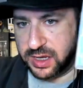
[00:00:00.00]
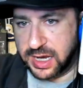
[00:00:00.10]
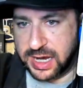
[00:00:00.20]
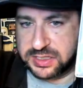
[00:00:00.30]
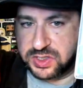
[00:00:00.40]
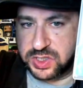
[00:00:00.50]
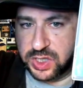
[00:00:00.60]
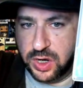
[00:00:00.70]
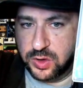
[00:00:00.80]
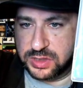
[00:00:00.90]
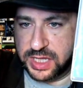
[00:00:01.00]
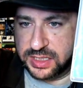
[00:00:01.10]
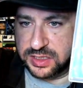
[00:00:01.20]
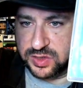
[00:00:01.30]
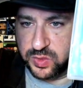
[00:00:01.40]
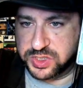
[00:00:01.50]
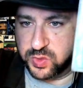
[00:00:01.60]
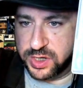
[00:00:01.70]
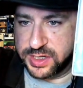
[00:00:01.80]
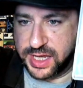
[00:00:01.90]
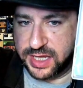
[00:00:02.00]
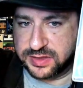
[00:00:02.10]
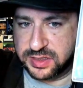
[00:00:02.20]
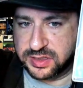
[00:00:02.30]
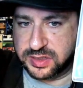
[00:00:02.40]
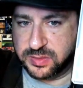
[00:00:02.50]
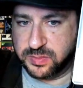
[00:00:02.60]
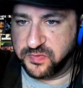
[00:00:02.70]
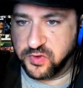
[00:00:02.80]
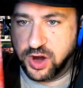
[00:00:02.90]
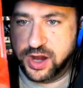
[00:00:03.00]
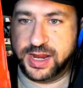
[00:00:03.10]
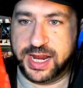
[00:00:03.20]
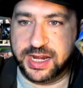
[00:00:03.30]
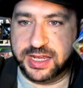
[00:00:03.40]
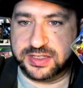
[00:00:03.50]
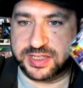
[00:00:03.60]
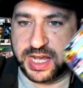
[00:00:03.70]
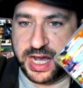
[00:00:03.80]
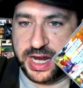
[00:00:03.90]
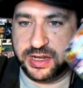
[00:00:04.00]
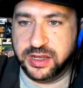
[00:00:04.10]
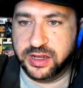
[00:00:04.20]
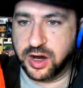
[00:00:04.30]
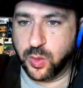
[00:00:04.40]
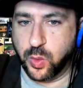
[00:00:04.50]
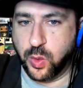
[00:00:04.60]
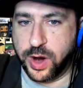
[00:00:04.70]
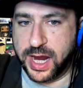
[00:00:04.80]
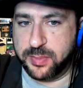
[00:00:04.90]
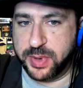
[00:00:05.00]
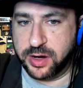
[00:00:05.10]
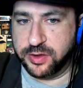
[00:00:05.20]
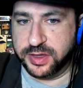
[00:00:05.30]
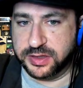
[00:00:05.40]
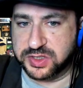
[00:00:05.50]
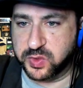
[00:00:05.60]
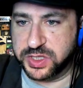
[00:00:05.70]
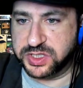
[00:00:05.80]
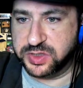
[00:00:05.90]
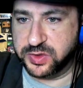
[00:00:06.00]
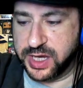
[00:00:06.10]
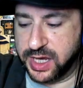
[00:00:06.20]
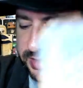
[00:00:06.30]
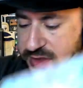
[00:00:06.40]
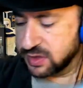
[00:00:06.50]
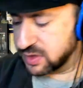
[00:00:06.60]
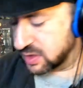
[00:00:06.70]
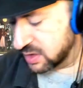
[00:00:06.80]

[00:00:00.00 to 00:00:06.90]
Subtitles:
I so think the Switch 1 cases, front and inside, are way better than the Switch 2 cases.